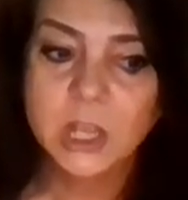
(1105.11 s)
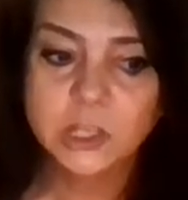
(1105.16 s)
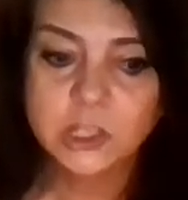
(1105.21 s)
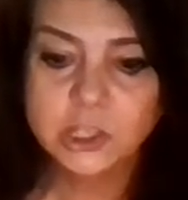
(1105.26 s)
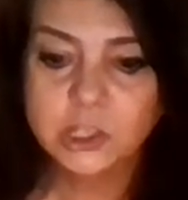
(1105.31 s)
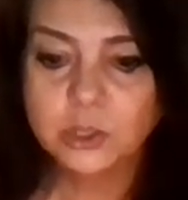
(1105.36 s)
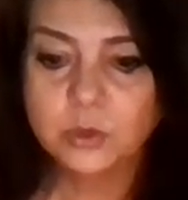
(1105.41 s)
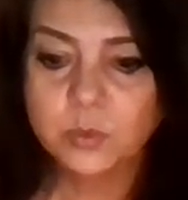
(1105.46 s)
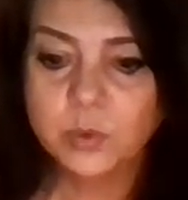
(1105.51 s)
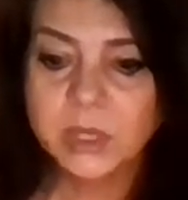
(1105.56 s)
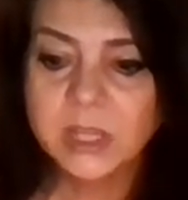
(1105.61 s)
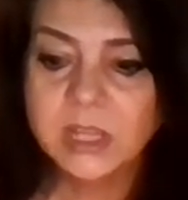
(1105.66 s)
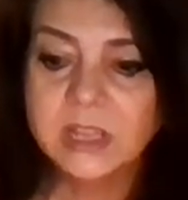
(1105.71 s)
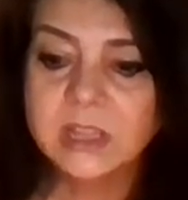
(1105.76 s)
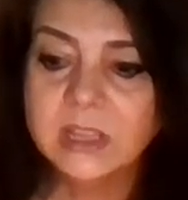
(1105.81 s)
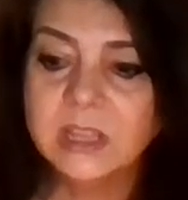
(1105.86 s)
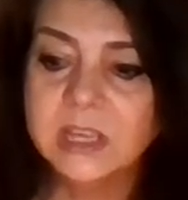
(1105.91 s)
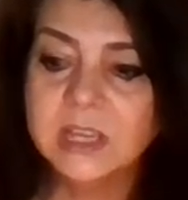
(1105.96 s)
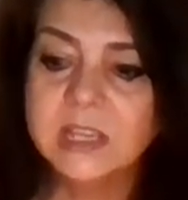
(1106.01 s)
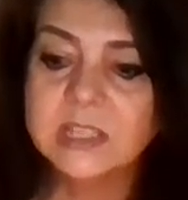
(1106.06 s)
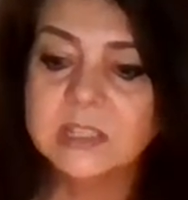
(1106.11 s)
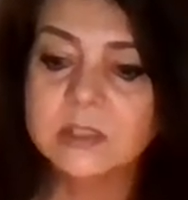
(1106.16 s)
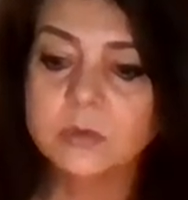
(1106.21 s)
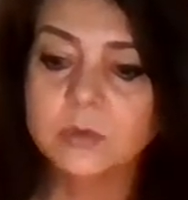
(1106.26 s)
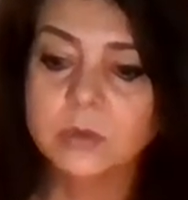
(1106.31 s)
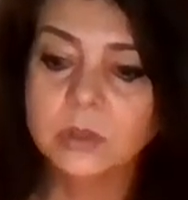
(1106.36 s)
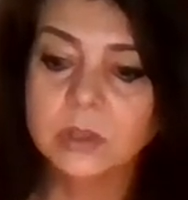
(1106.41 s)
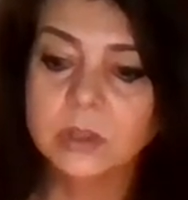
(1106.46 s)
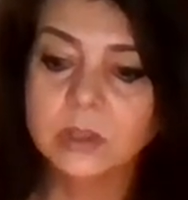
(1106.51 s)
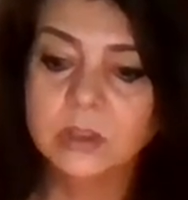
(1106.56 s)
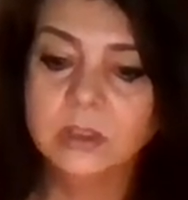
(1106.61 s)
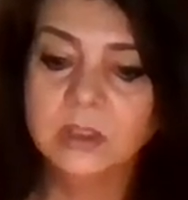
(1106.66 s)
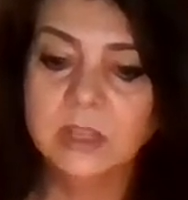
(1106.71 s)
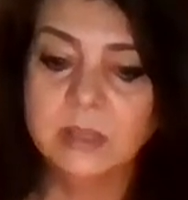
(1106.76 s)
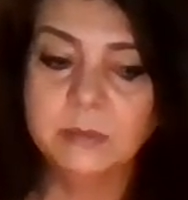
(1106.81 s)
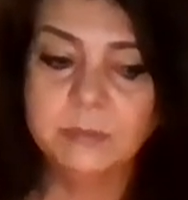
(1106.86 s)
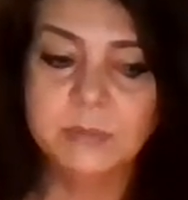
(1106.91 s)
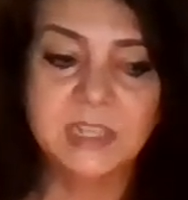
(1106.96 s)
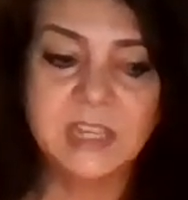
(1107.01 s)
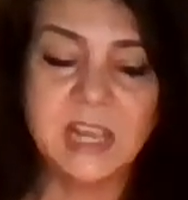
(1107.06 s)
to release
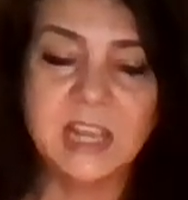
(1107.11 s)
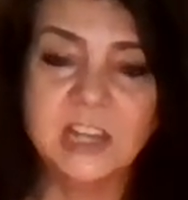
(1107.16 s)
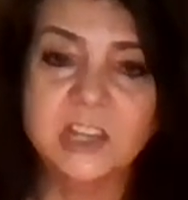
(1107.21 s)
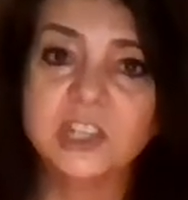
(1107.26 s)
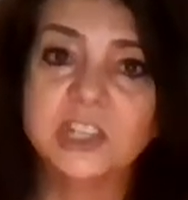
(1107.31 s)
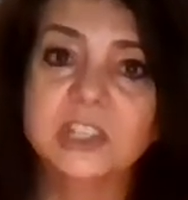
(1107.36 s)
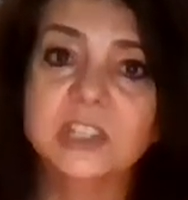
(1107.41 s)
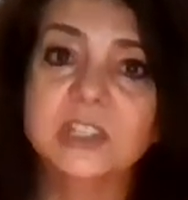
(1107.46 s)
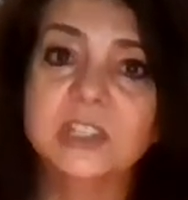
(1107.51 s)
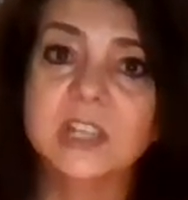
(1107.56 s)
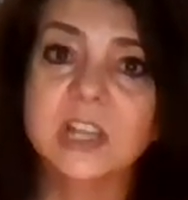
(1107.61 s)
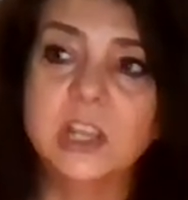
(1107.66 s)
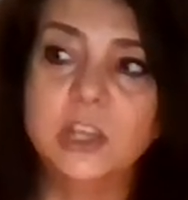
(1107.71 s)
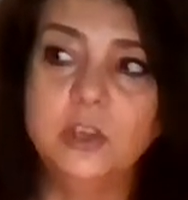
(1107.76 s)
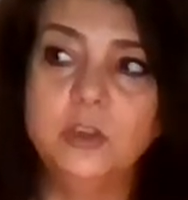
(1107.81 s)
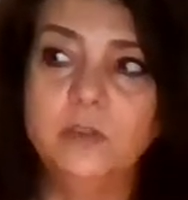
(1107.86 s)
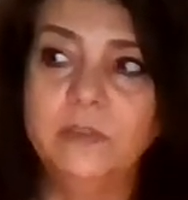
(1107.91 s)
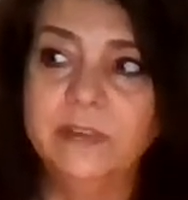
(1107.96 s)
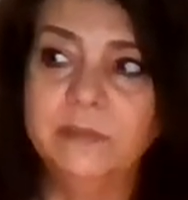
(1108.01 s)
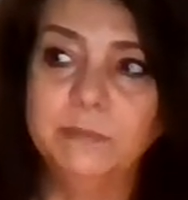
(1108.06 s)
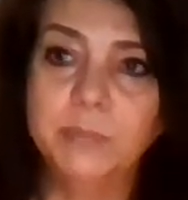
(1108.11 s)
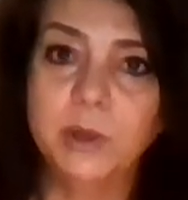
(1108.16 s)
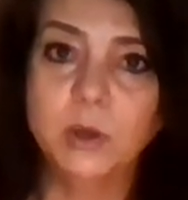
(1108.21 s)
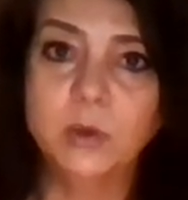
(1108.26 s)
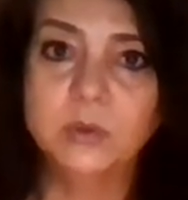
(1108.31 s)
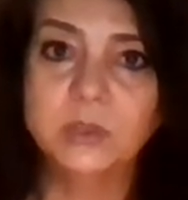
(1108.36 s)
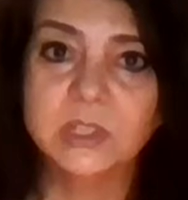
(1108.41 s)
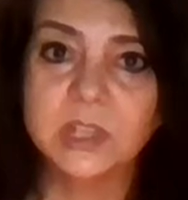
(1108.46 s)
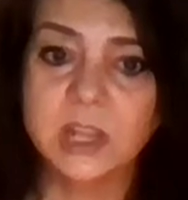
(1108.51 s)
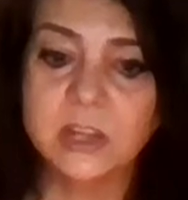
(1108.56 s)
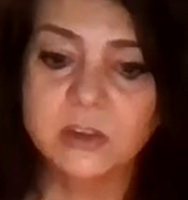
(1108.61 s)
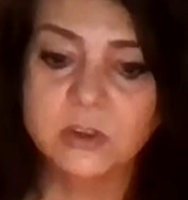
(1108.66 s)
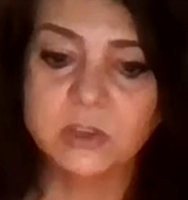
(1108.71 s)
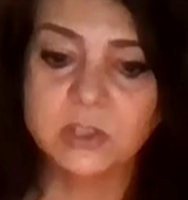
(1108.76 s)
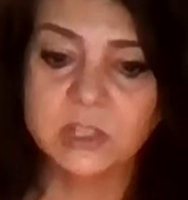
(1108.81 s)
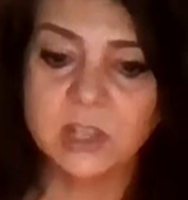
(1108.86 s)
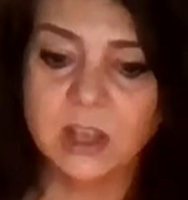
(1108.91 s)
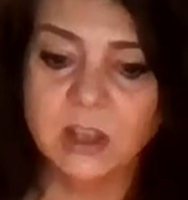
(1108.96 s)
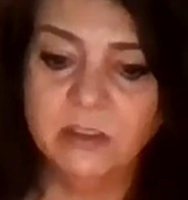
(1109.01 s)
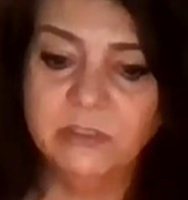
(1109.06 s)
limitations that you've imposed on
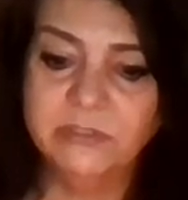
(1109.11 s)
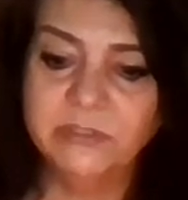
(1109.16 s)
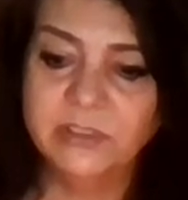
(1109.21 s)
yourself,